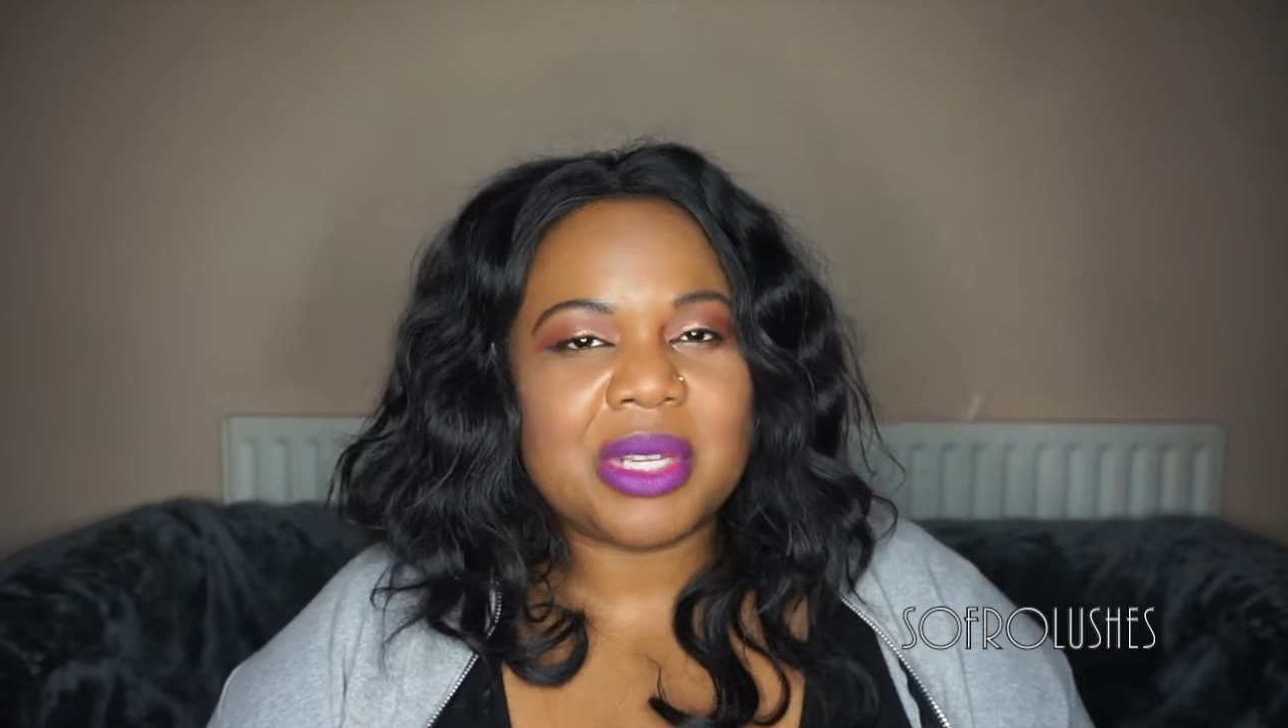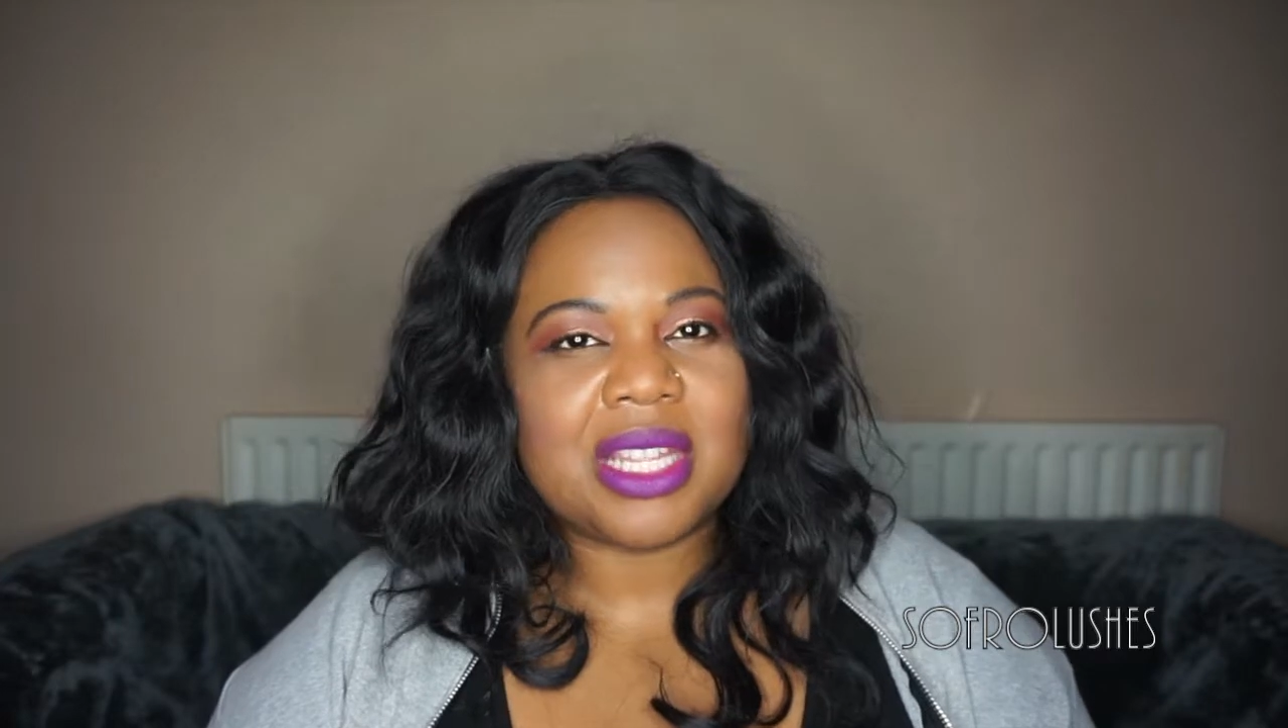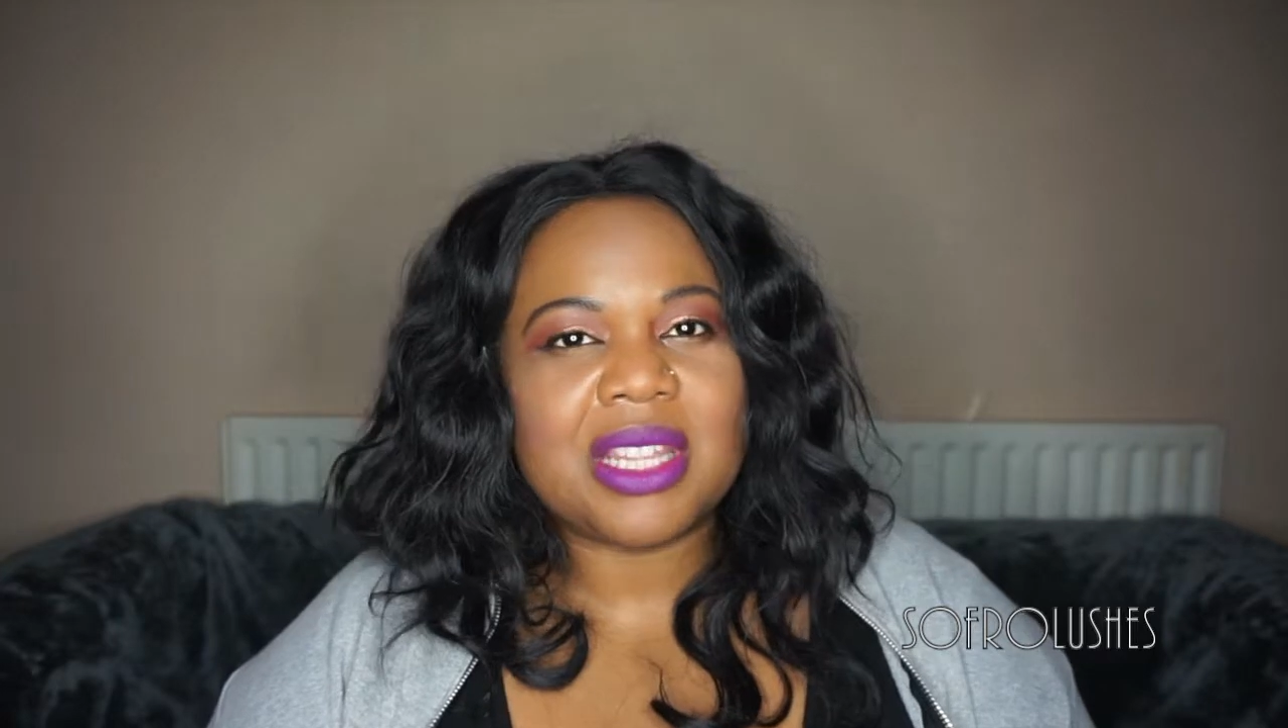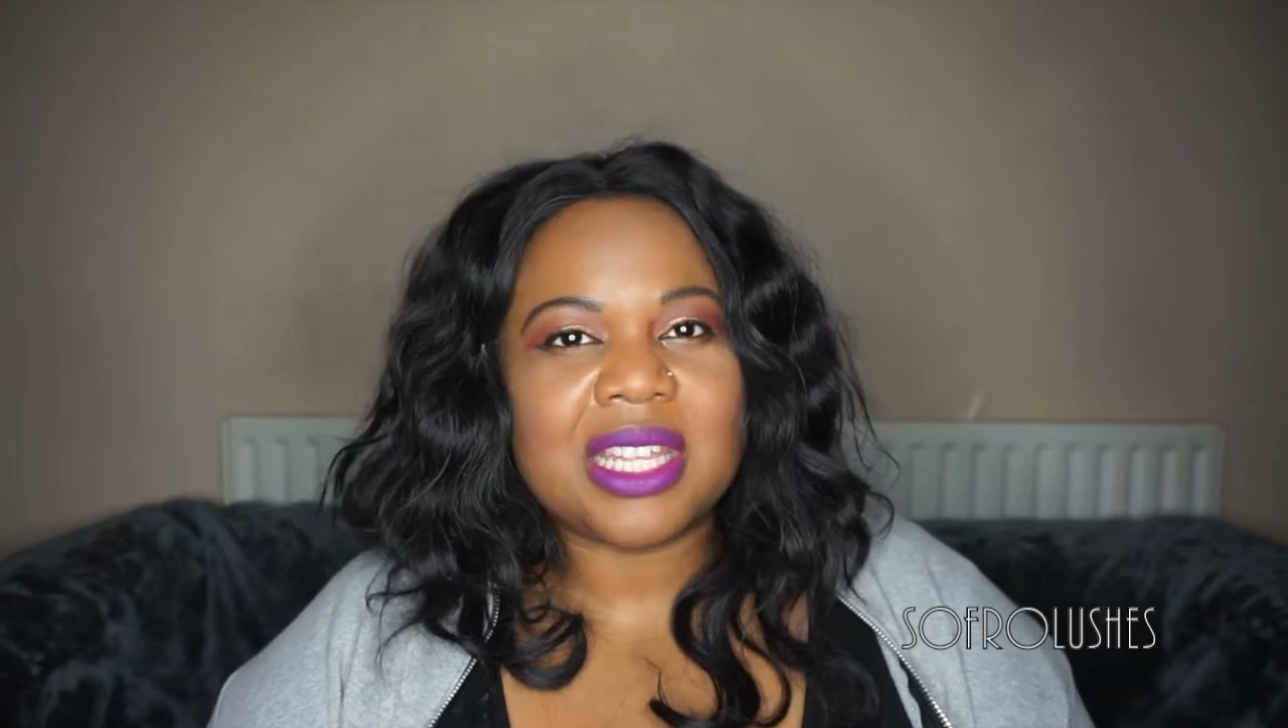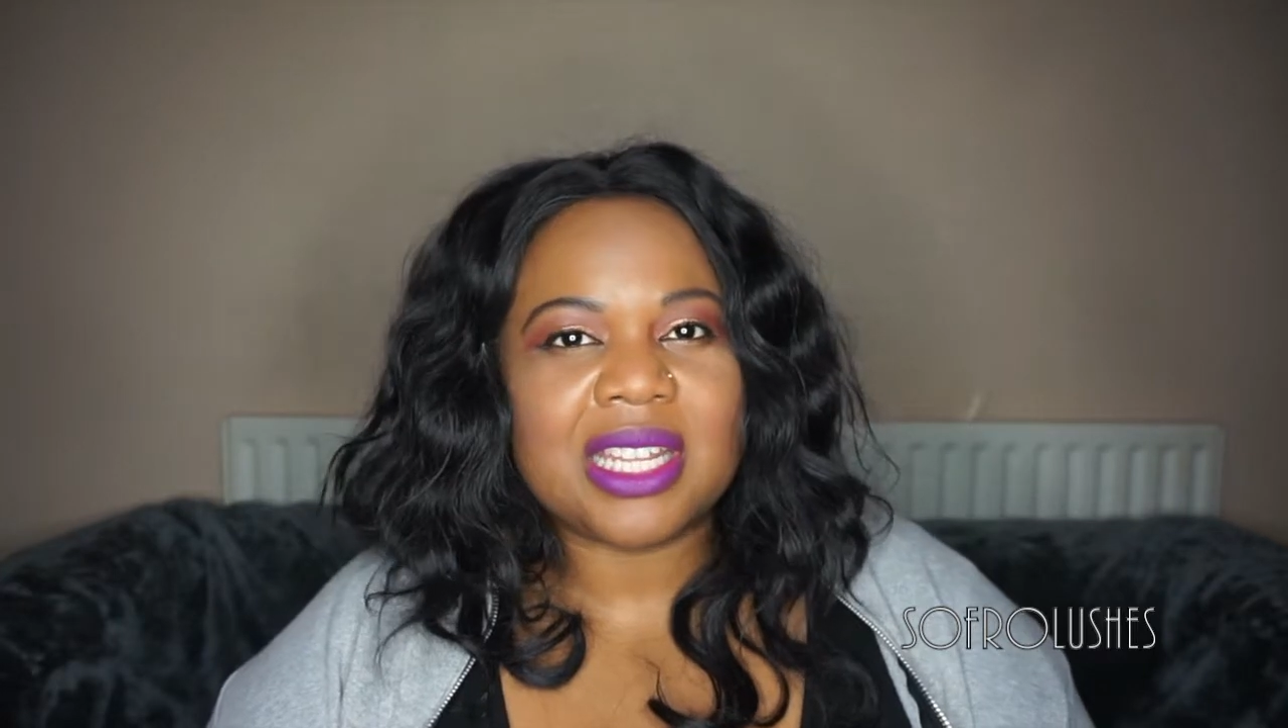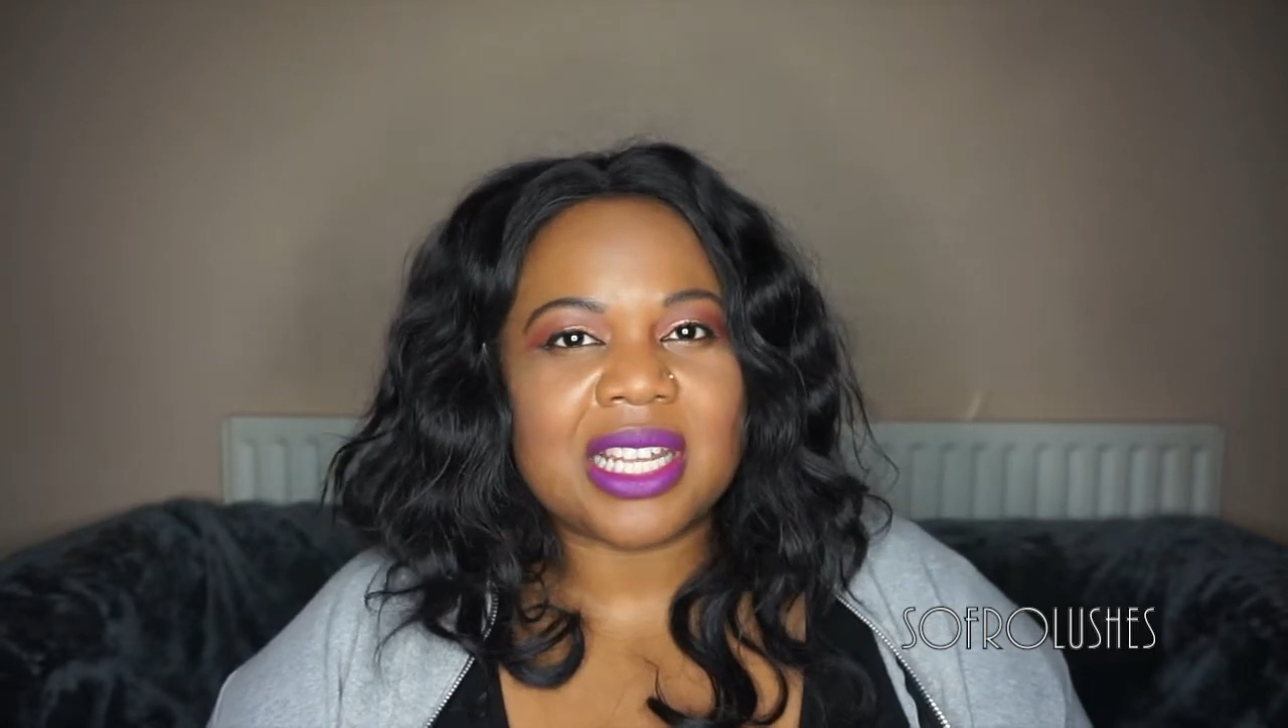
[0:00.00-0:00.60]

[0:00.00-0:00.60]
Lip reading: in the end,